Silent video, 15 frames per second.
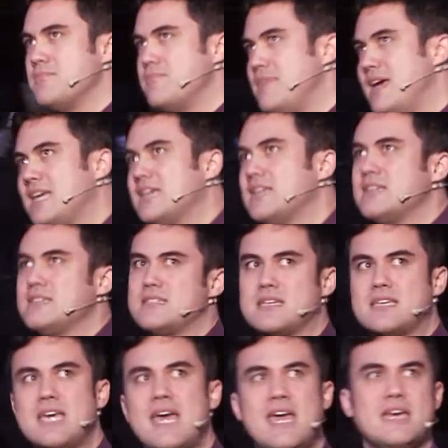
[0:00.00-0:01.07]
make it into
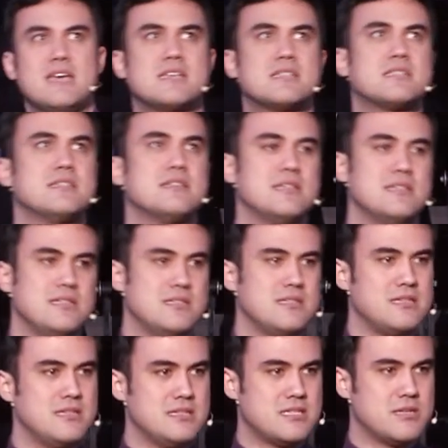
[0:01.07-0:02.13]
cakes and
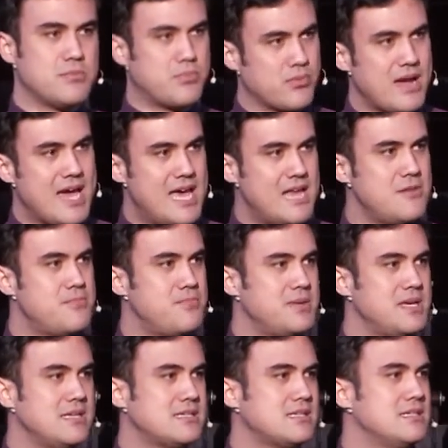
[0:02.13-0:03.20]
into bread
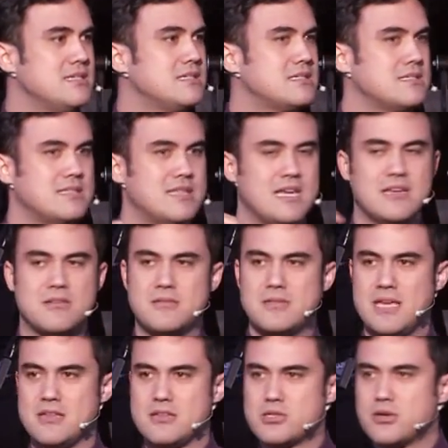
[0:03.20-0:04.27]
pieces, and
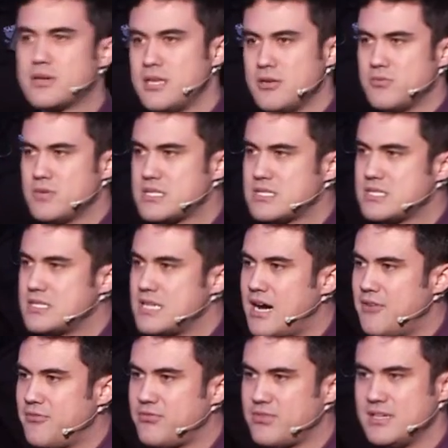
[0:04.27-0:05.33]
they'd cook it with
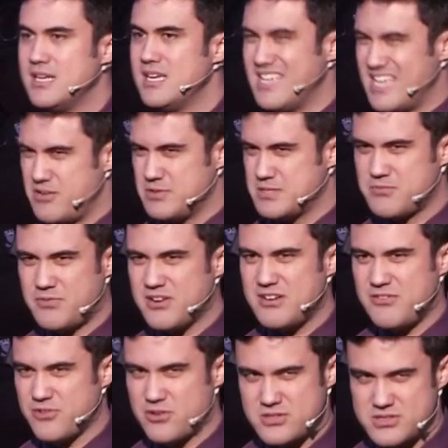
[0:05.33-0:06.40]
stuff, and it was very
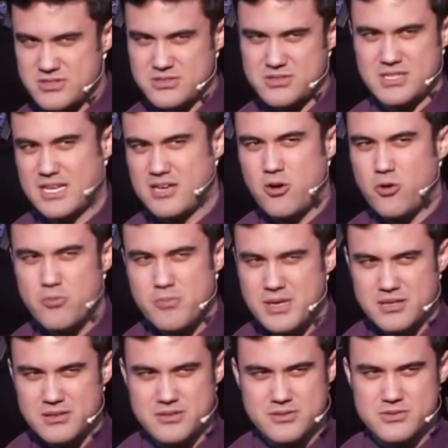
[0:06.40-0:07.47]
versatile, like
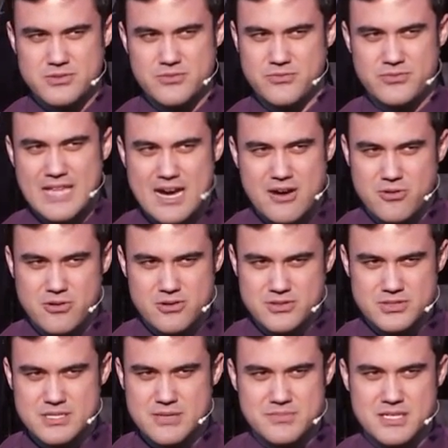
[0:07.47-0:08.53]
oatmeal or flour or
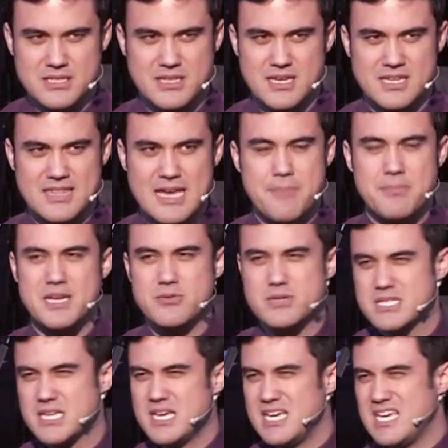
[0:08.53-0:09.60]
something like that. But it
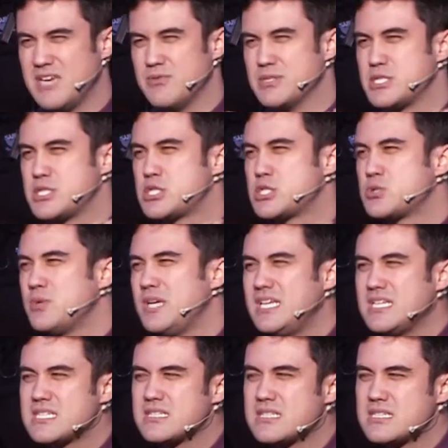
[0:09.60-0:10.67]
was
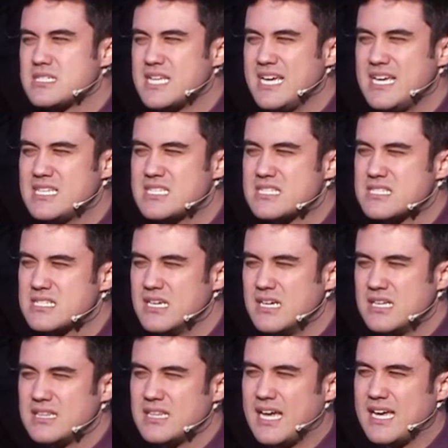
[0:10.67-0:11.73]
sweet to the taste,
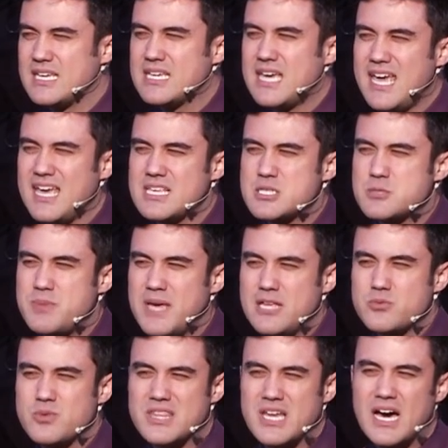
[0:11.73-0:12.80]
like cakes
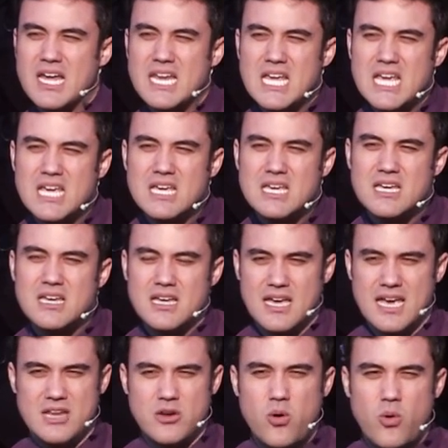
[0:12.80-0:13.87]
baked with honey
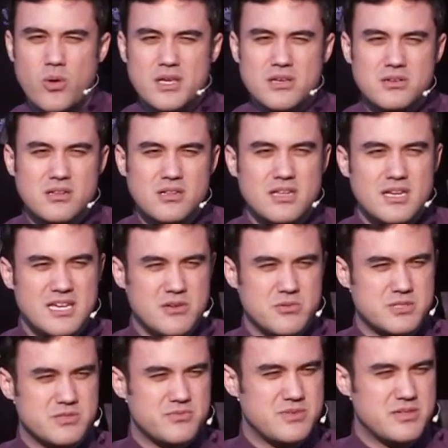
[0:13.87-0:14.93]
and oil. It
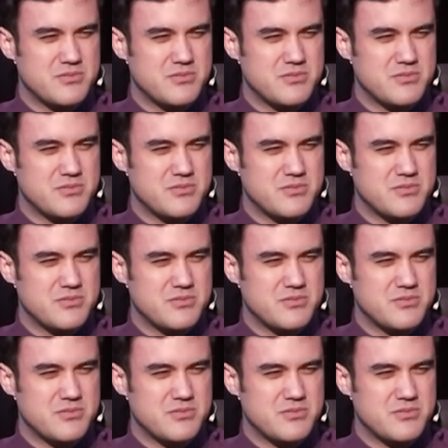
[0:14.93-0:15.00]
was